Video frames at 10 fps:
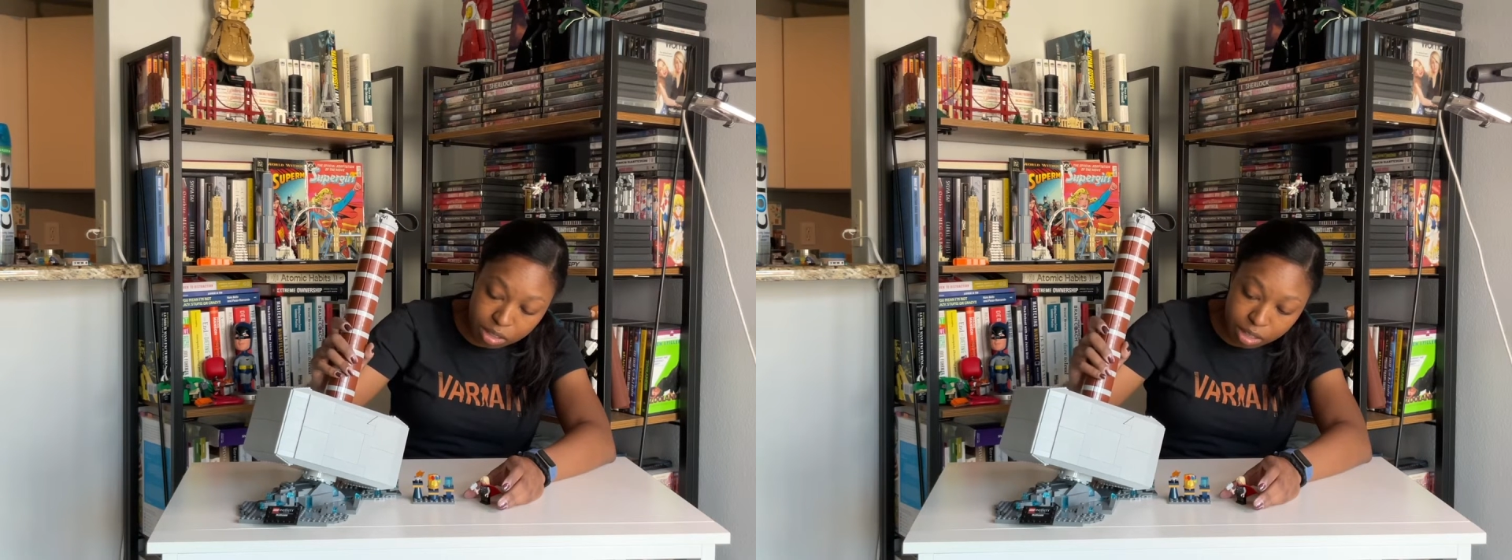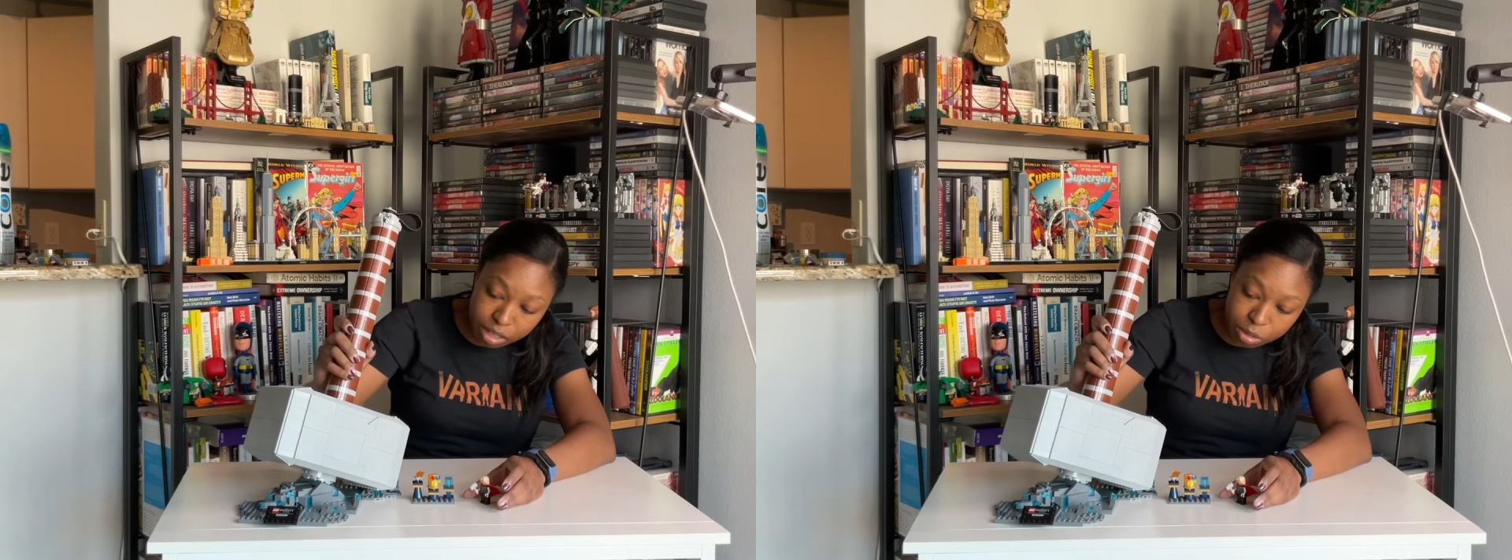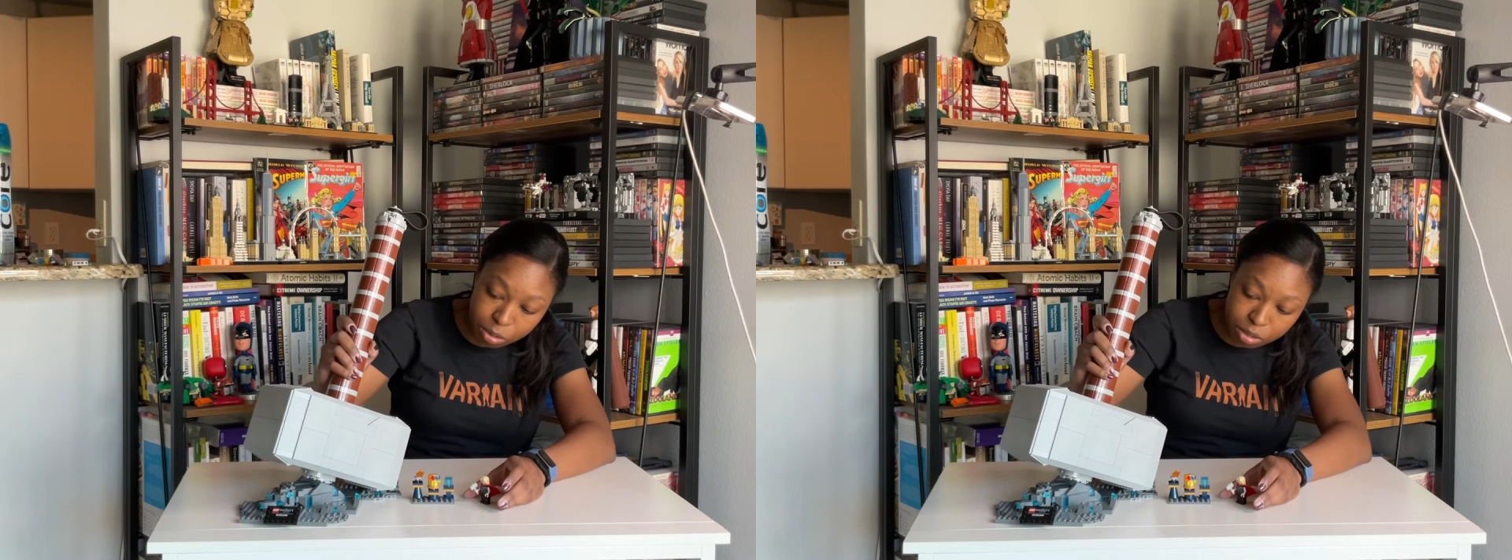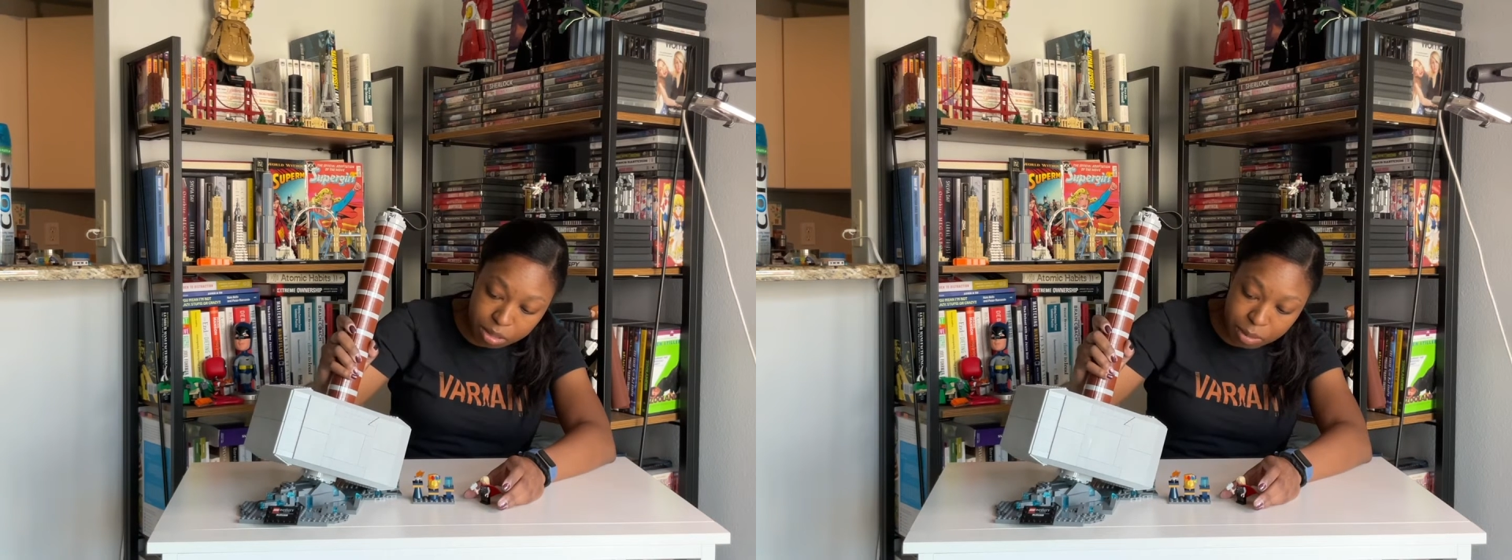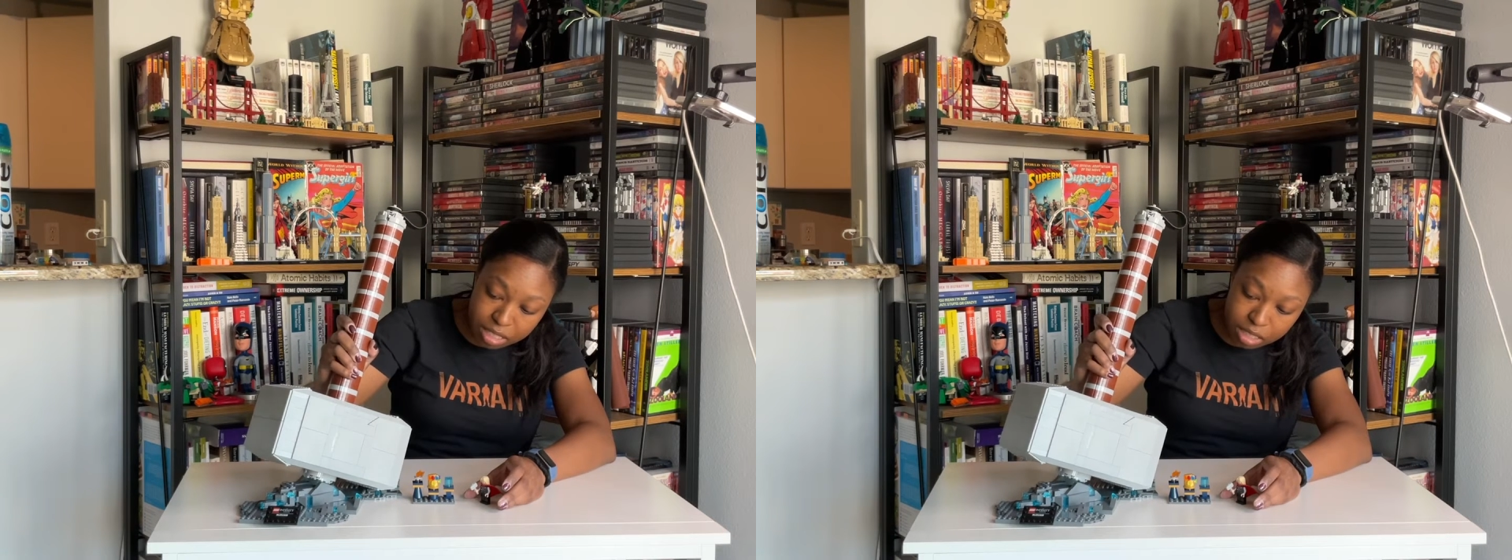I totally
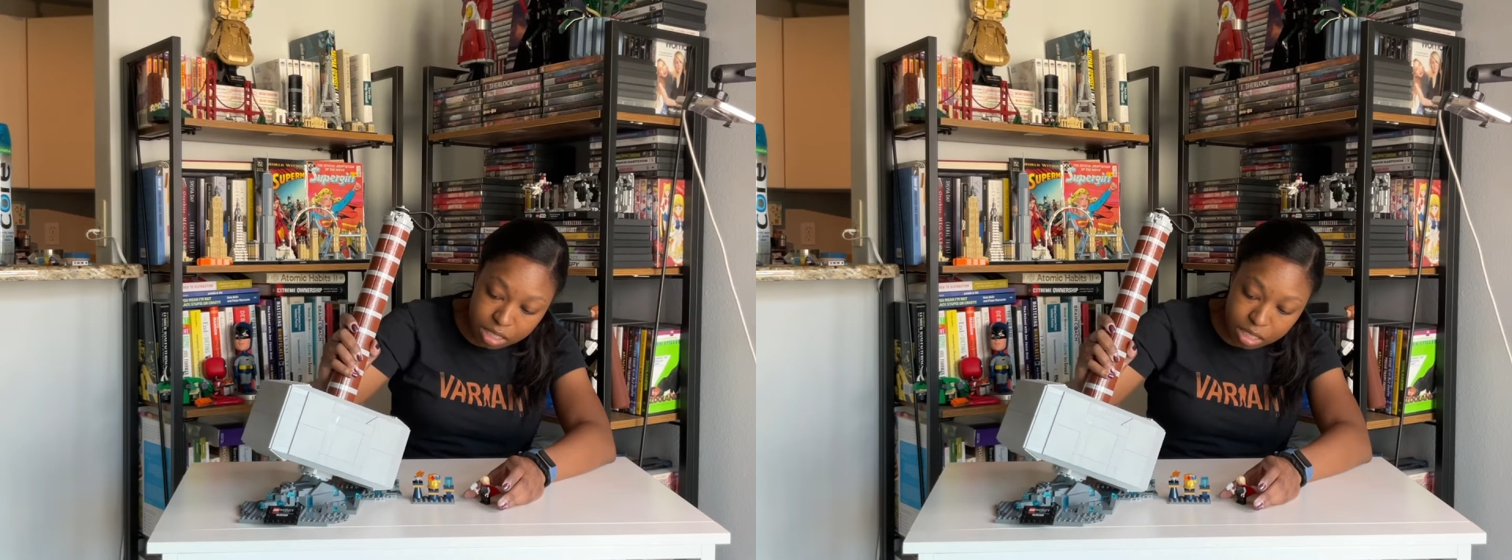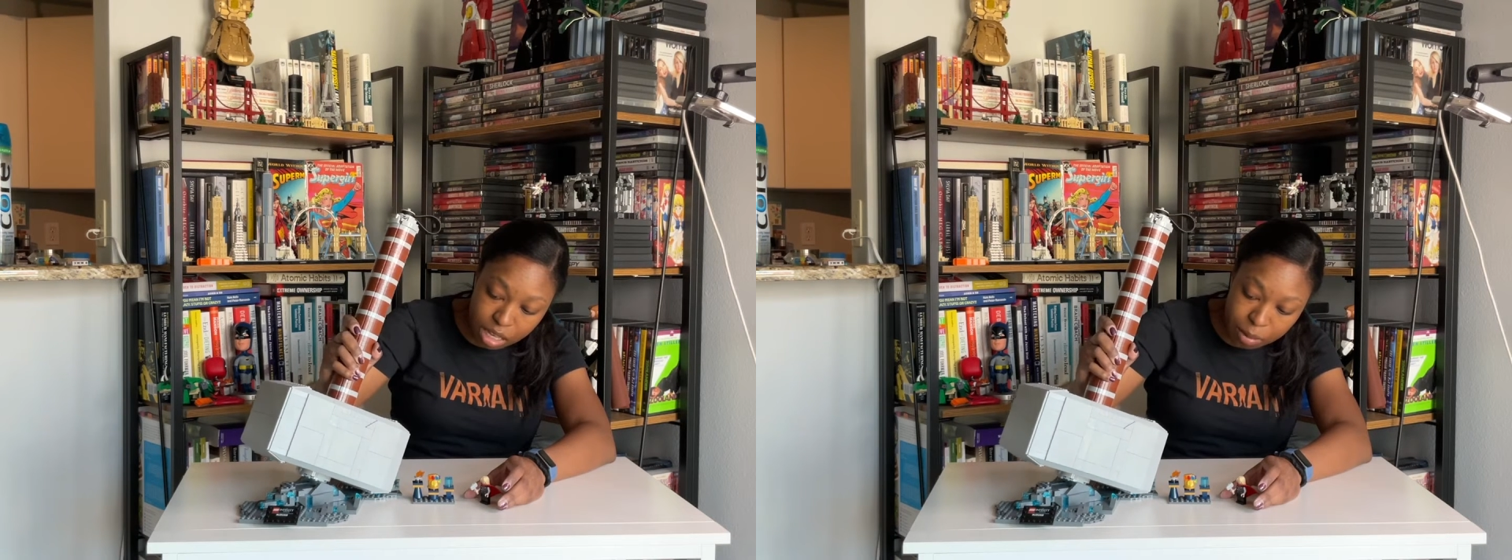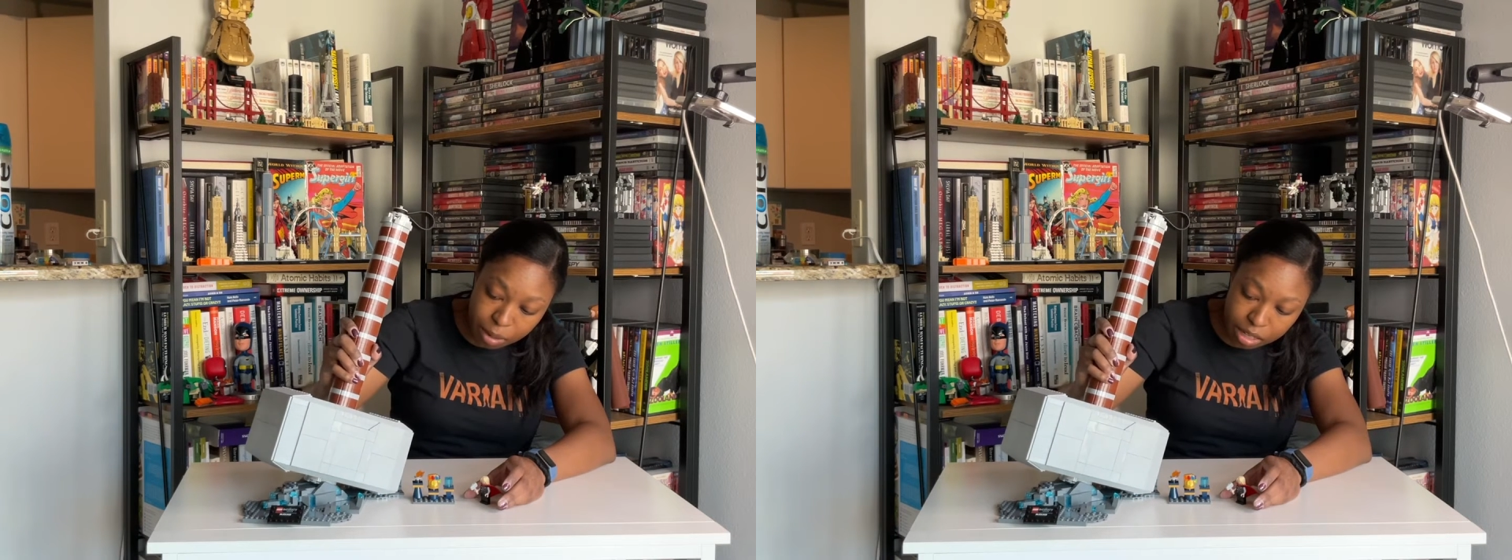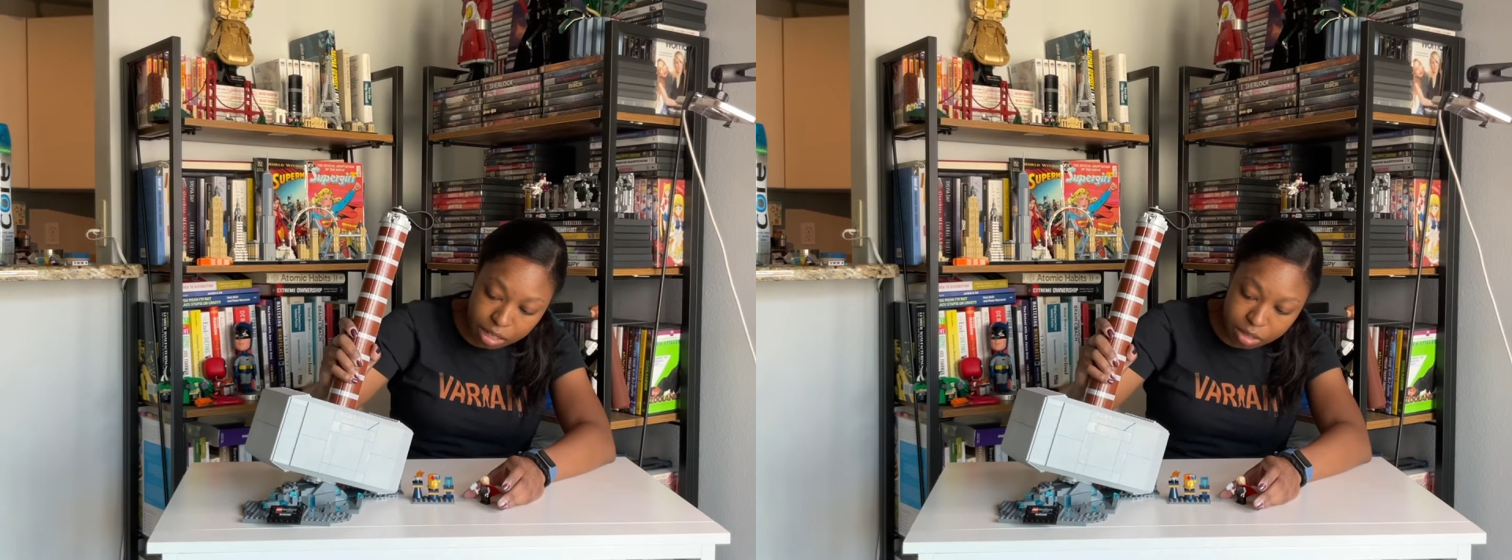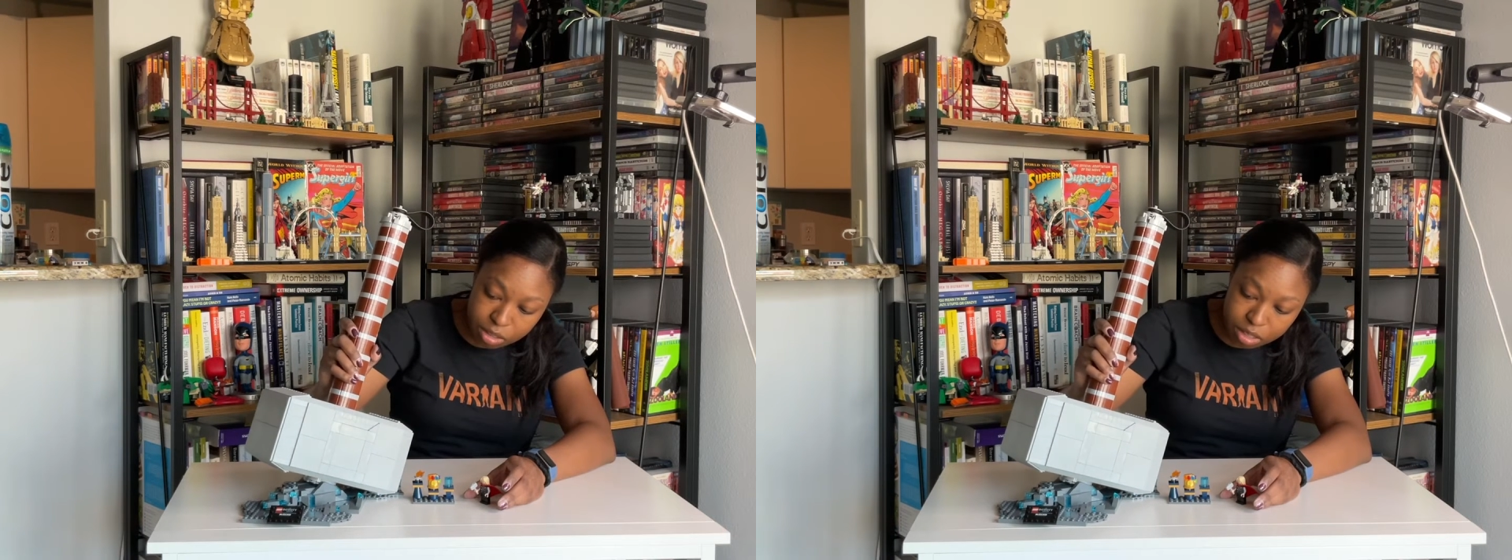messed this up. How did
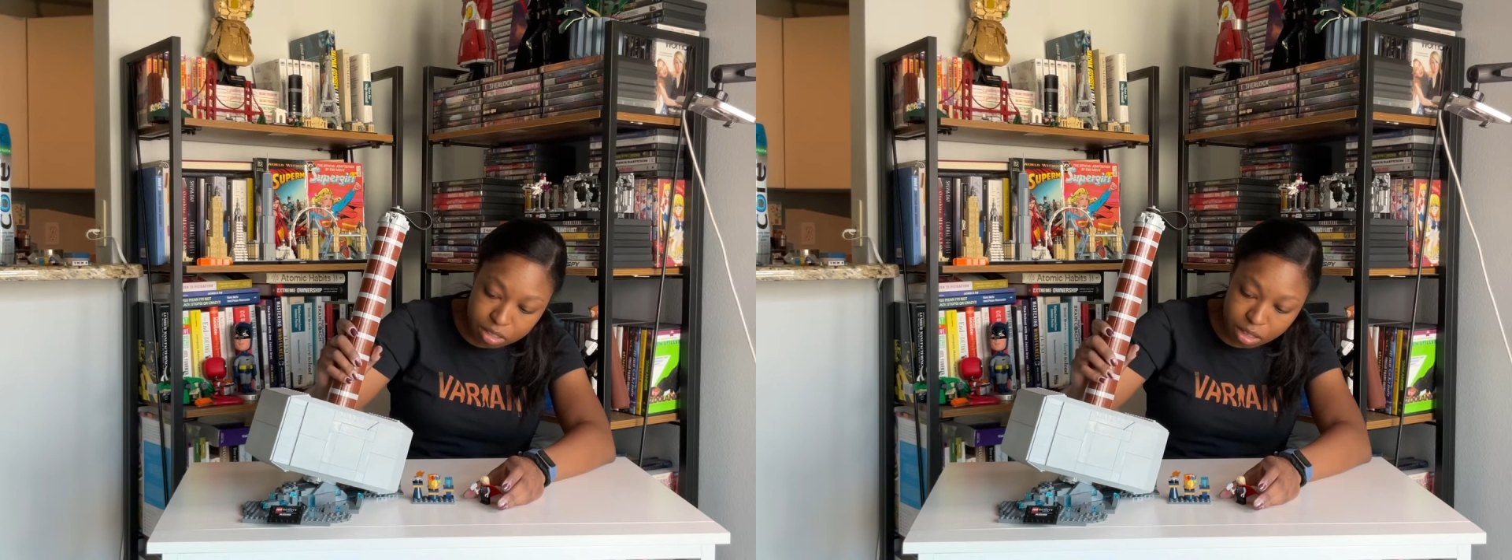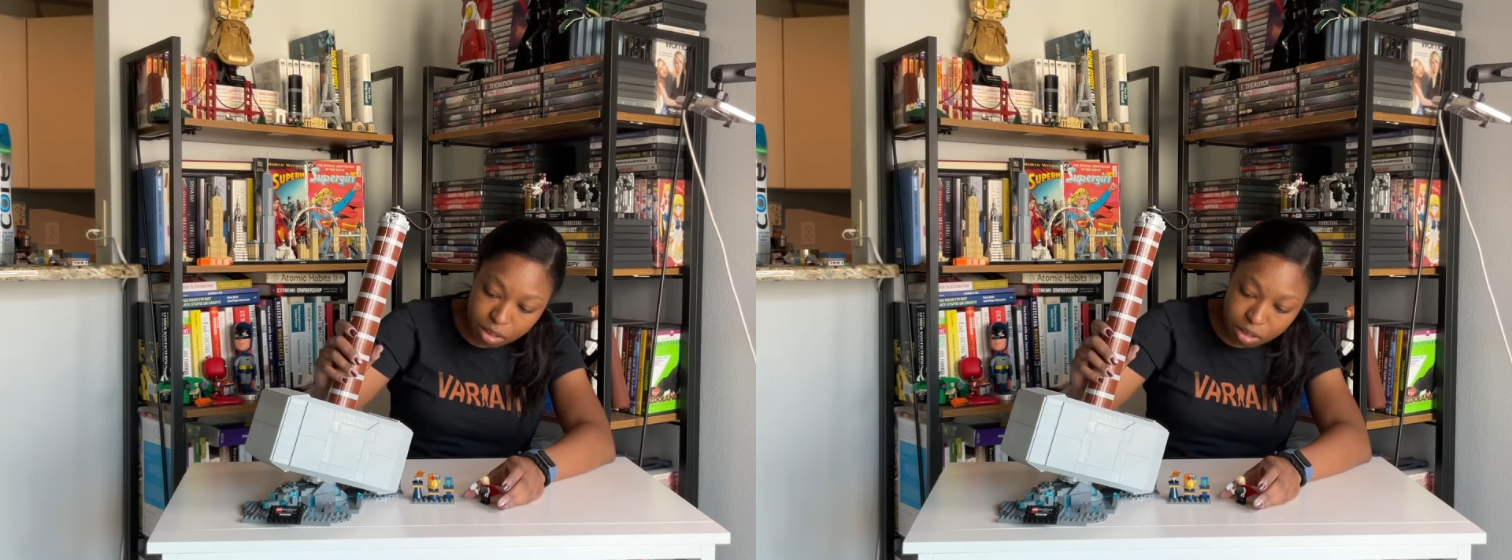I do this?